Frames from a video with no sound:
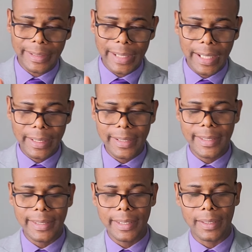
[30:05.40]
and deadly
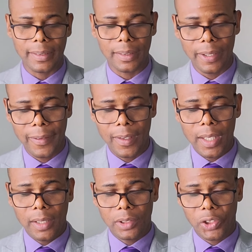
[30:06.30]
sin.
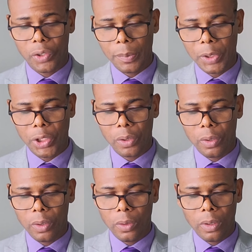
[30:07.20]
The
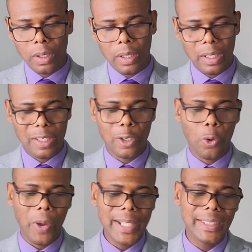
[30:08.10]
scripture
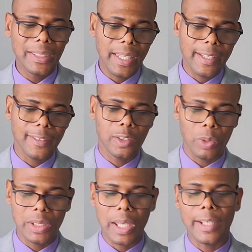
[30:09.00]
equates it
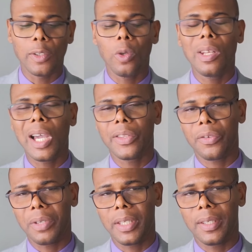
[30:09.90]
with
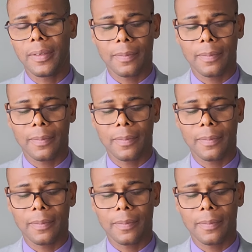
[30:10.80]
idolatry.